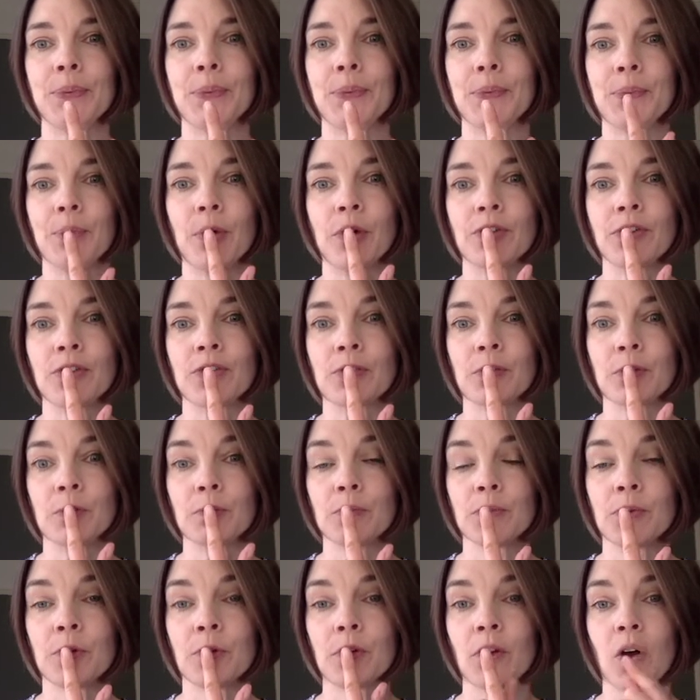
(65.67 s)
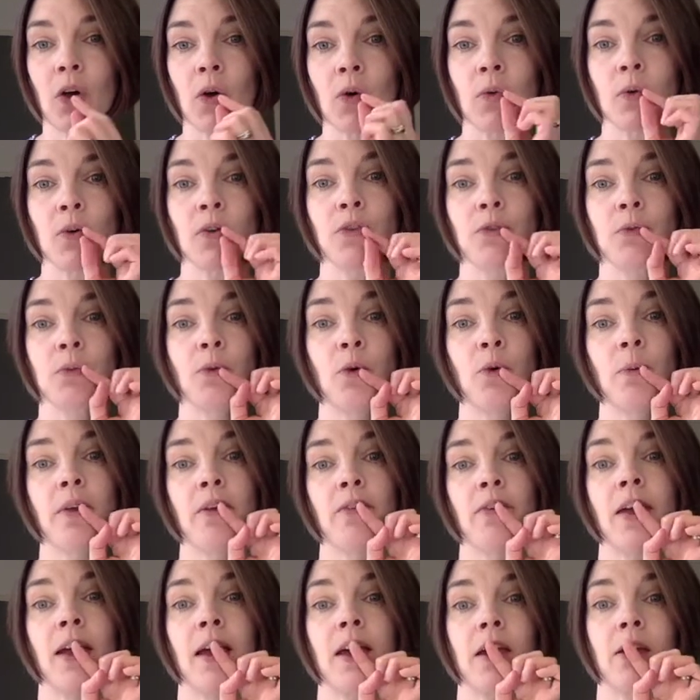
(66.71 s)
one small bit of
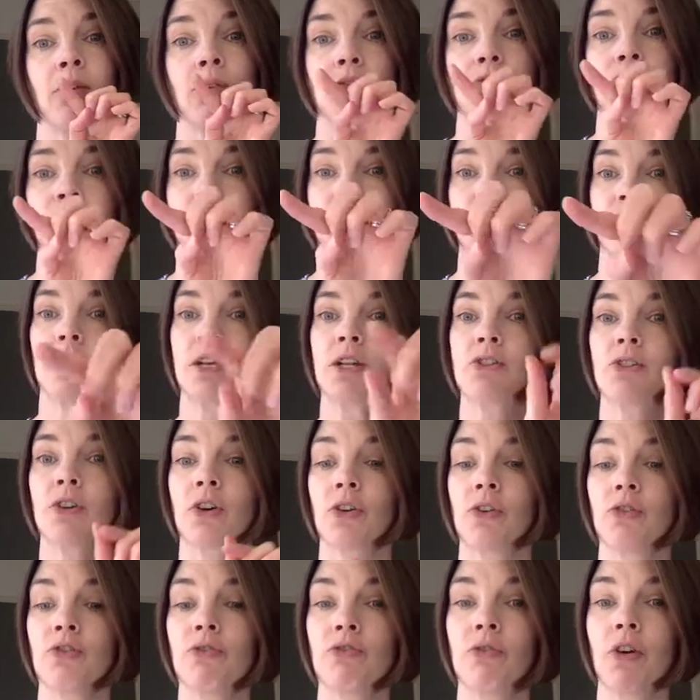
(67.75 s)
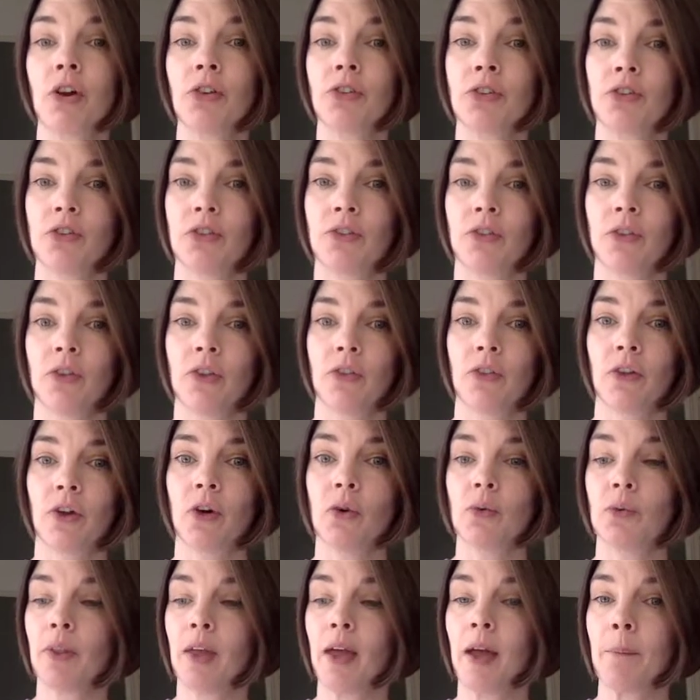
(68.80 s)
air going straight across the
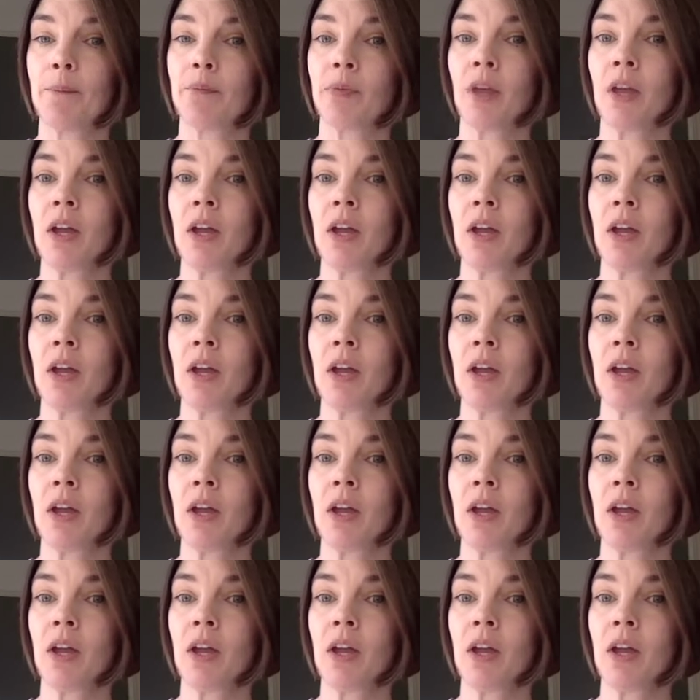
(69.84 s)
hole there.